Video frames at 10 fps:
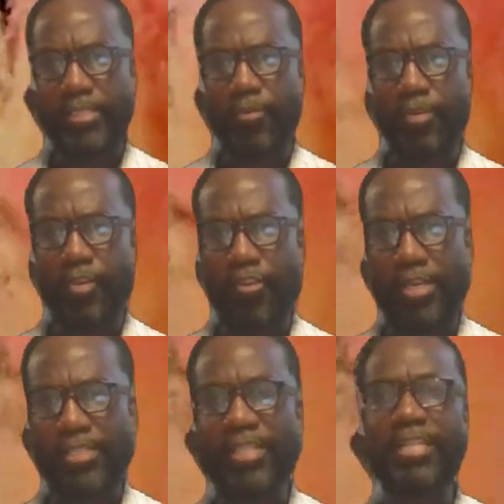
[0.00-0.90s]
the
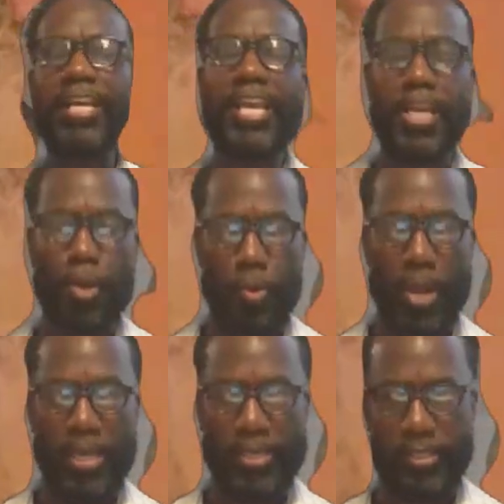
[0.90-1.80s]
regression
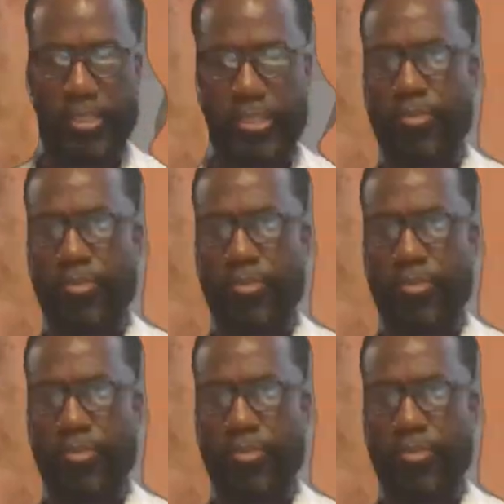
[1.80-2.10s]
equation.